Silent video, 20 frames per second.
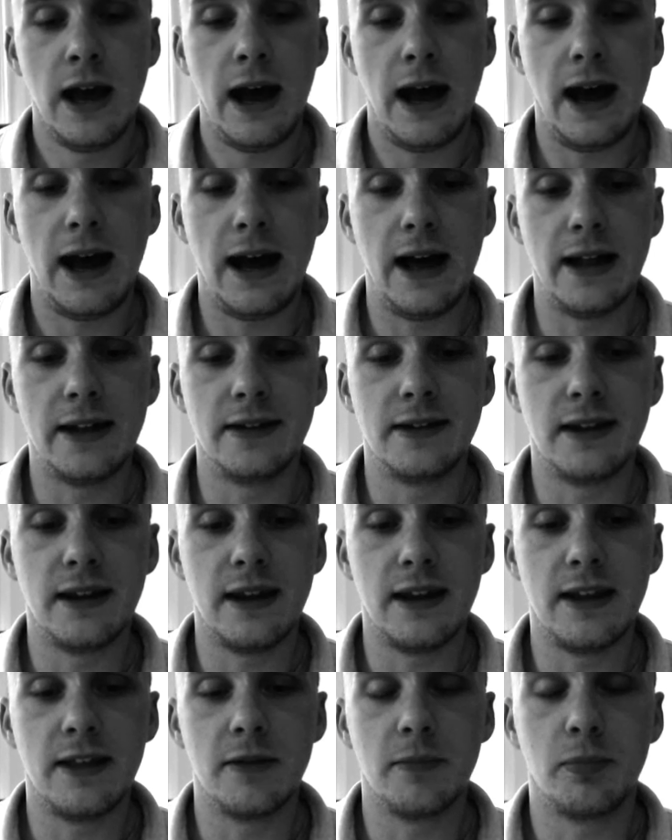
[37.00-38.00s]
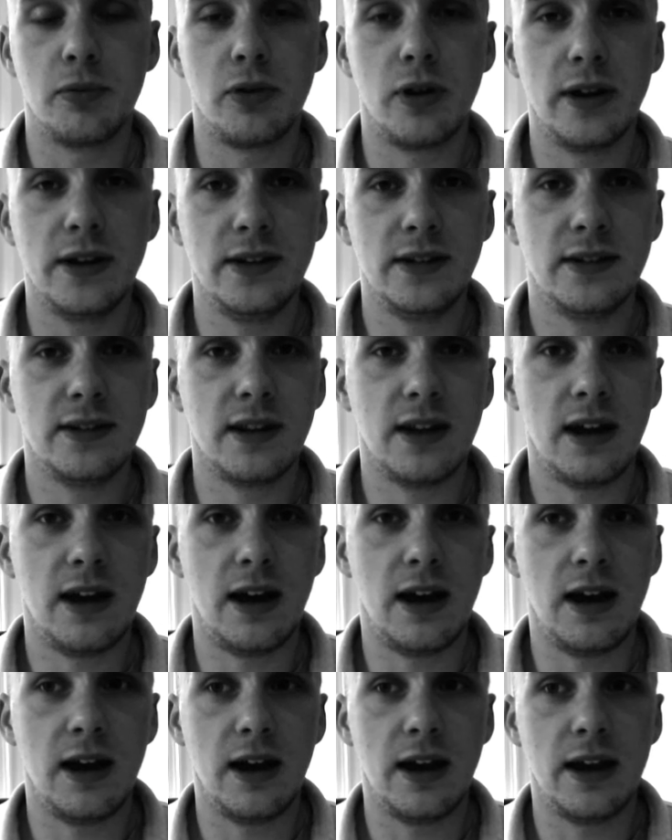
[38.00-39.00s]
And uh, the price that
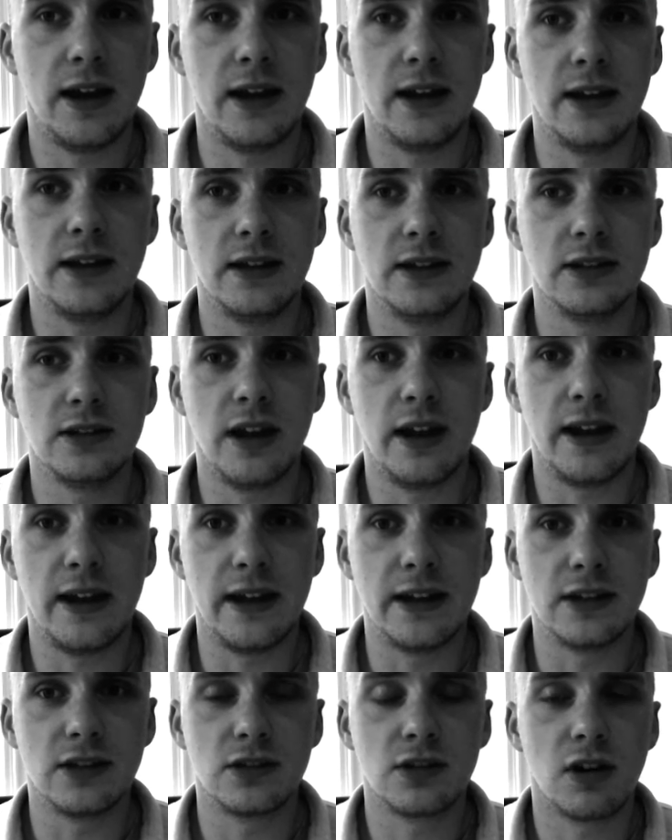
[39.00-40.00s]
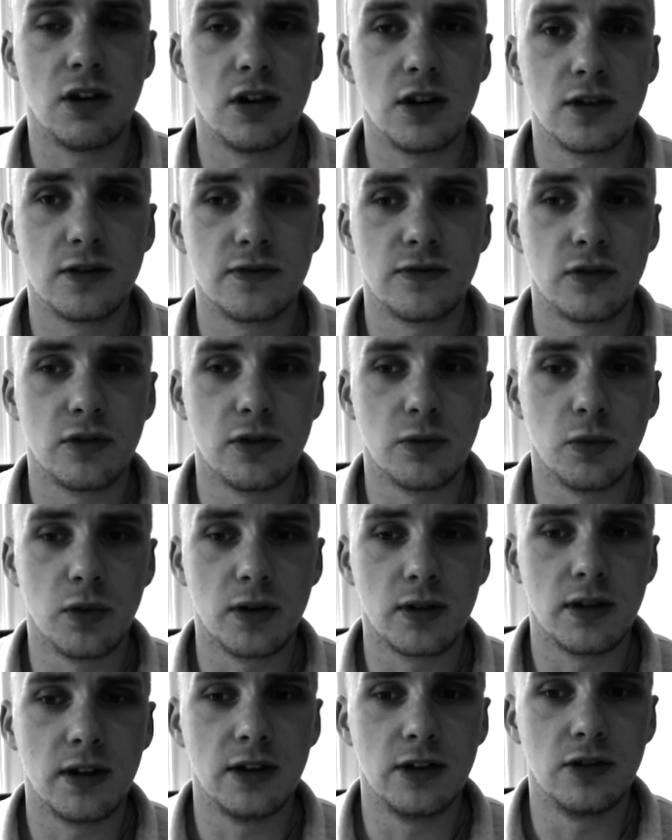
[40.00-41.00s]
I uh, charge for the work
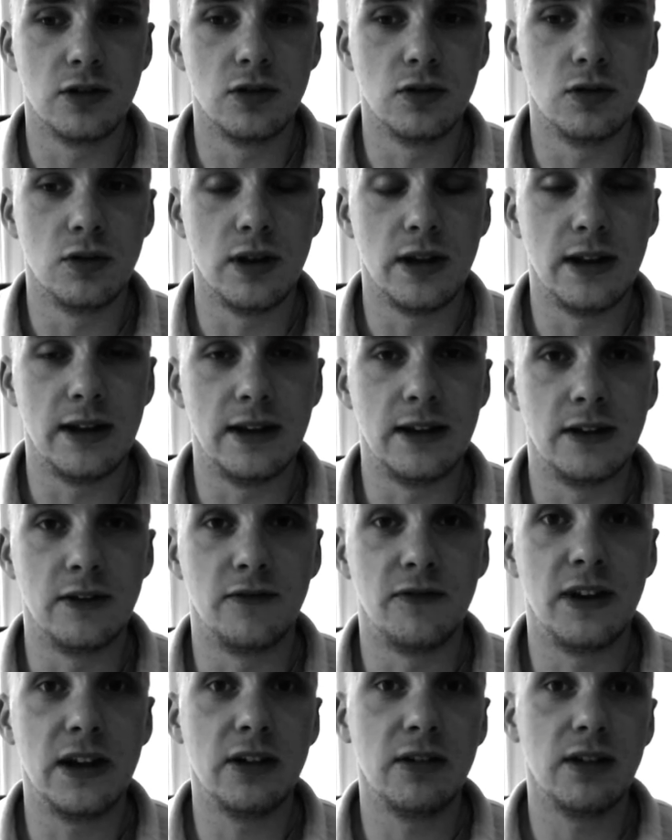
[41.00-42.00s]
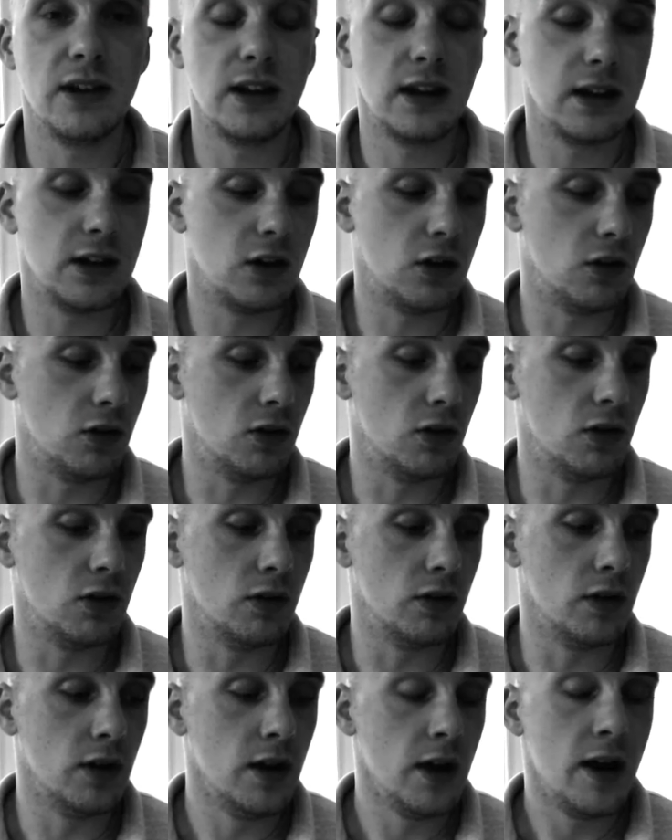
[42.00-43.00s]
that I do is varying
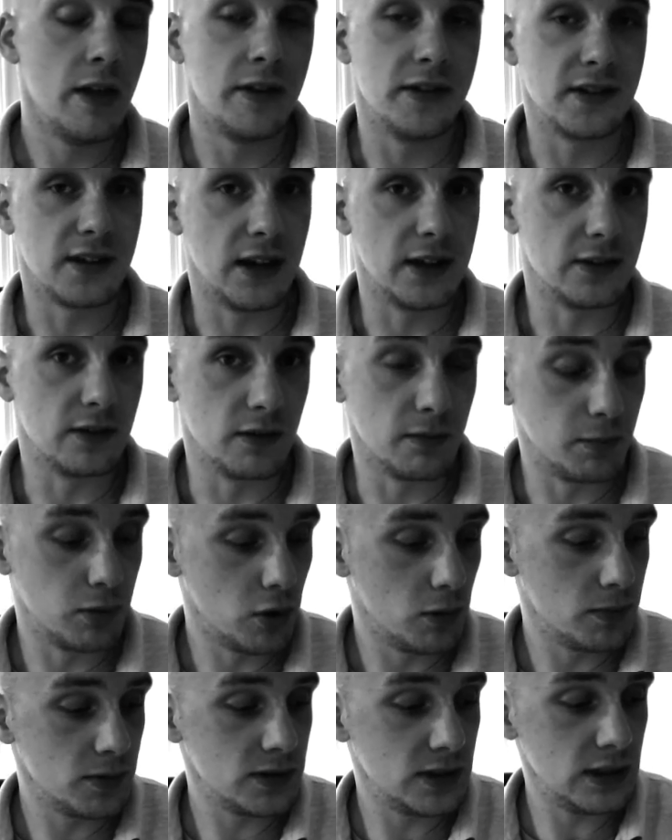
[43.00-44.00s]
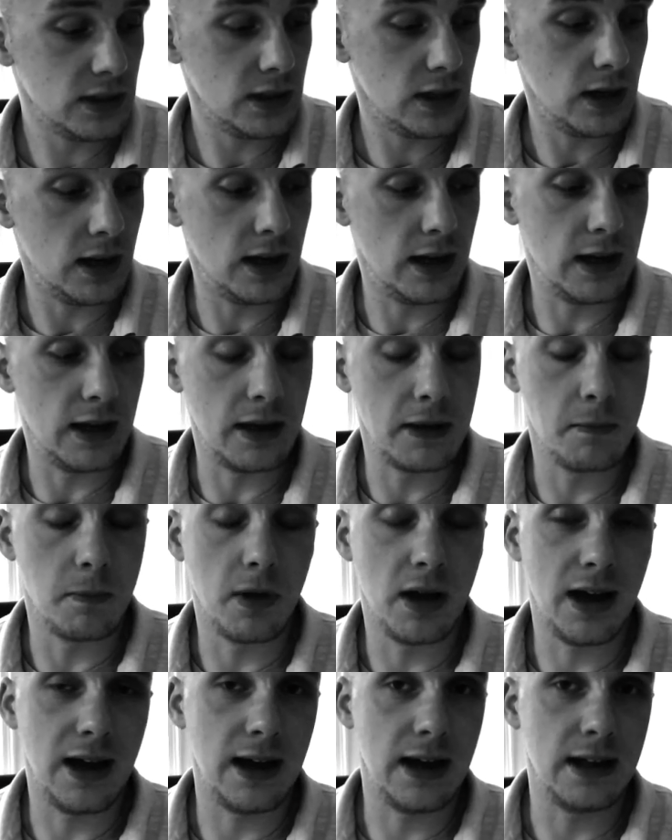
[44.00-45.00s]
on the size of the property
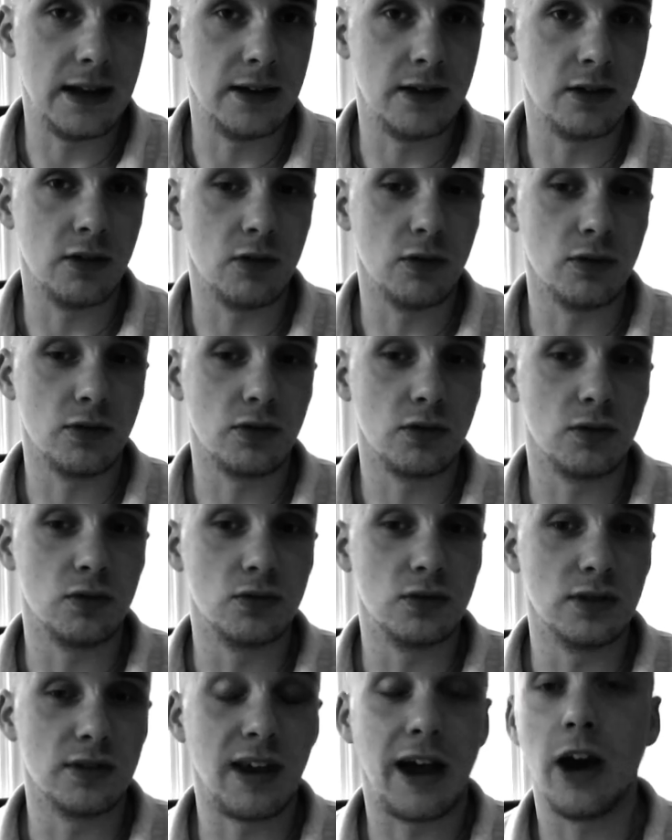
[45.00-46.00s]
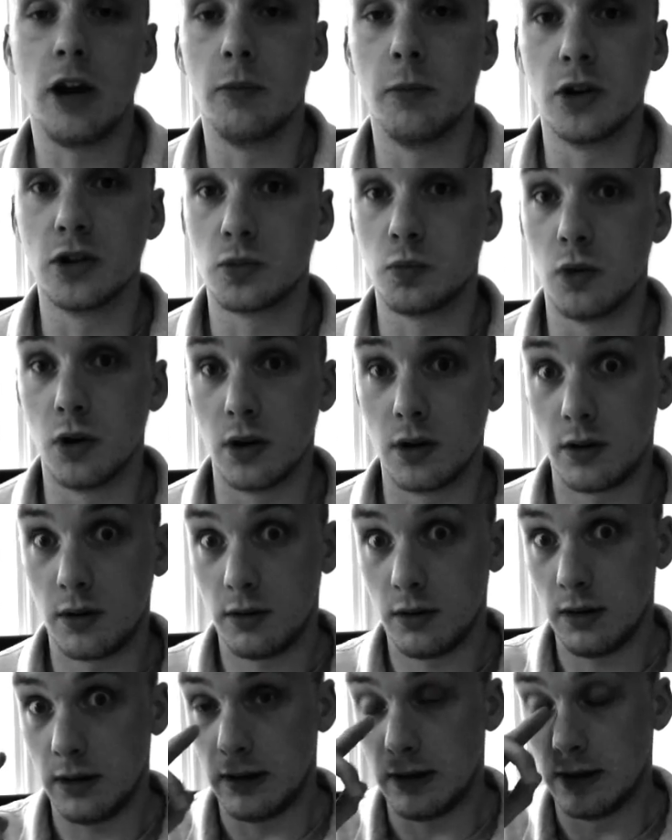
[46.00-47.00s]
um, and also just how much work
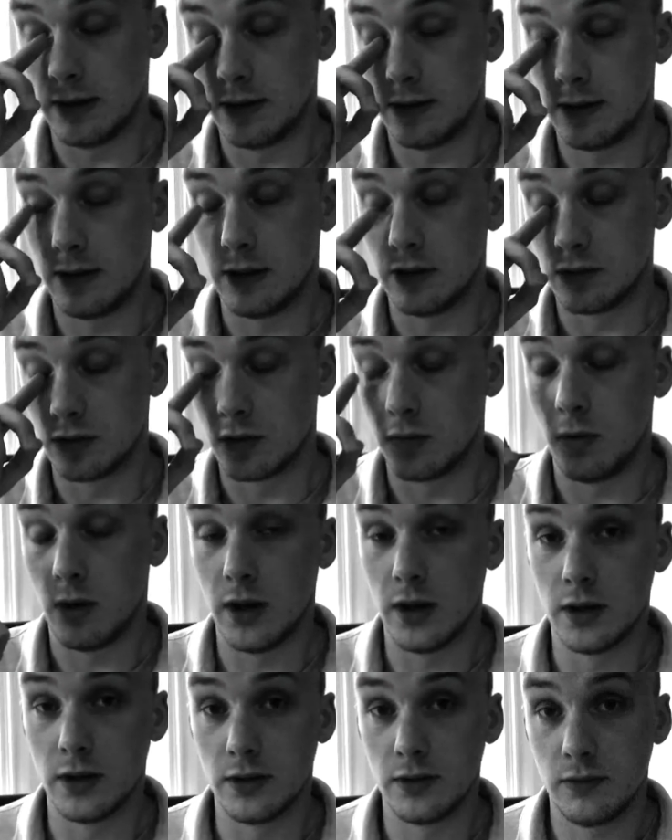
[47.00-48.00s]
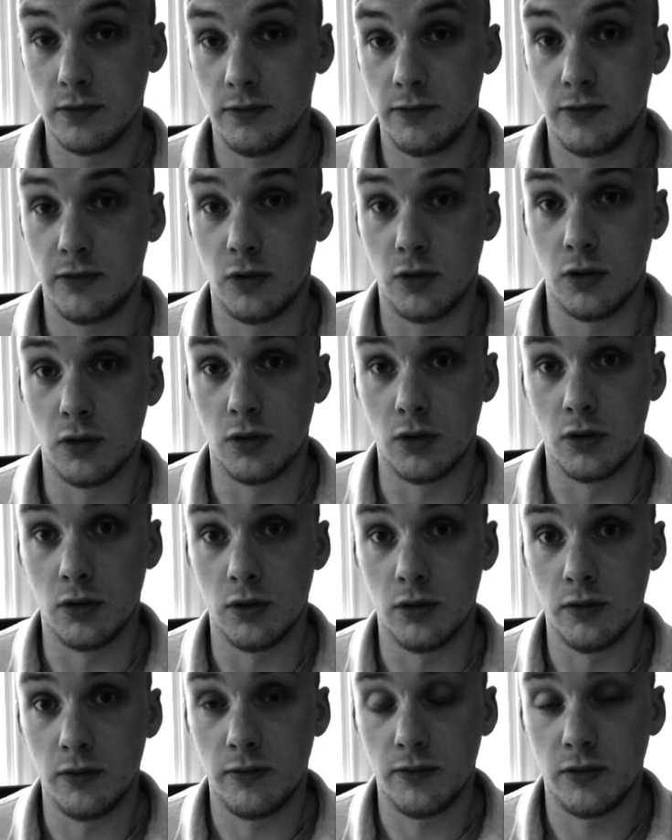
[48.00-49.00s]
is is required
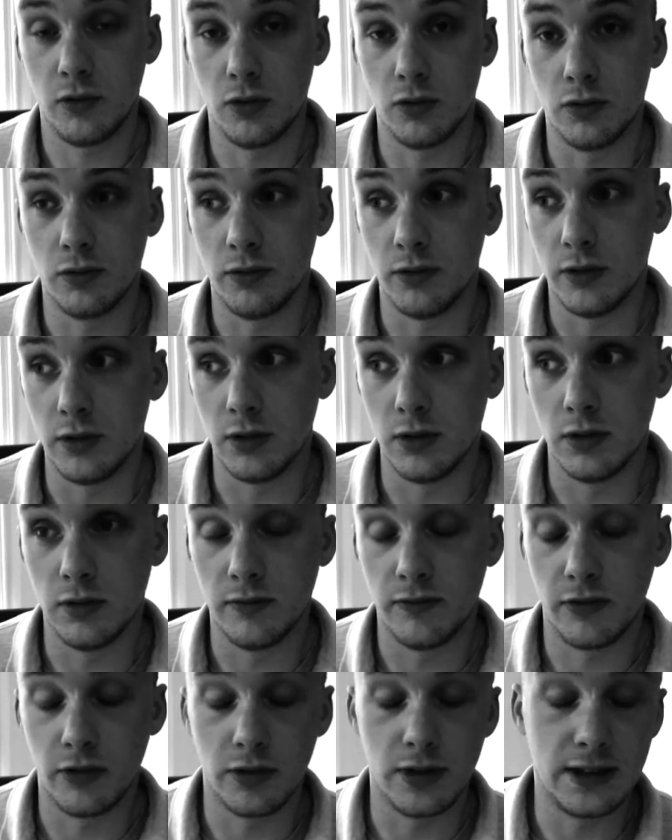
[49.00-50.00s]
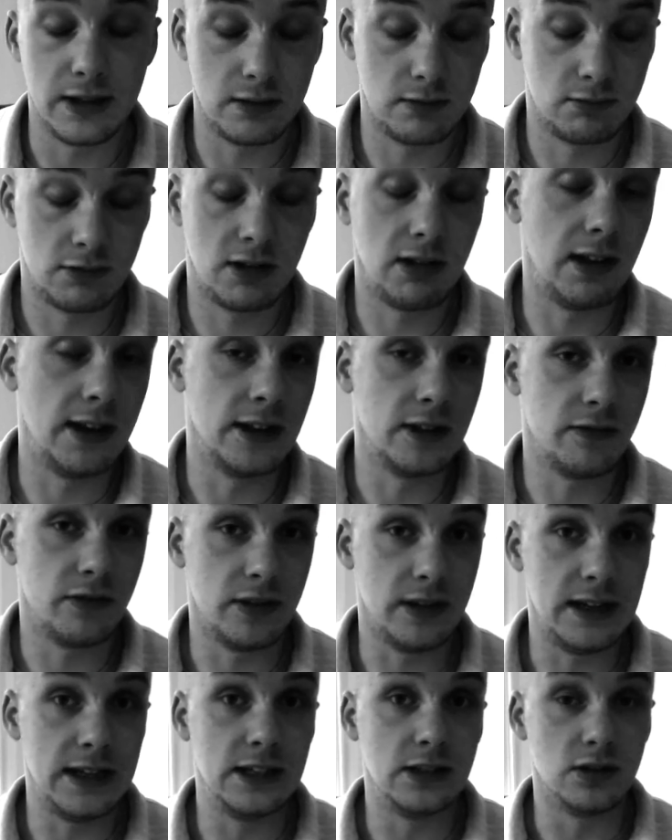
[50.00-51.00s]
for for the for the client for
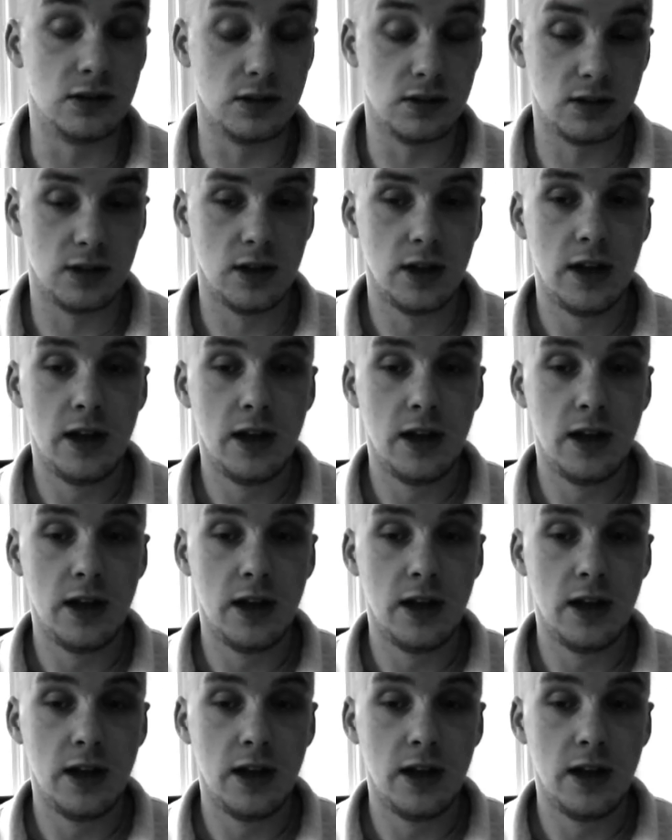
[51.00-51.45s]
the agent.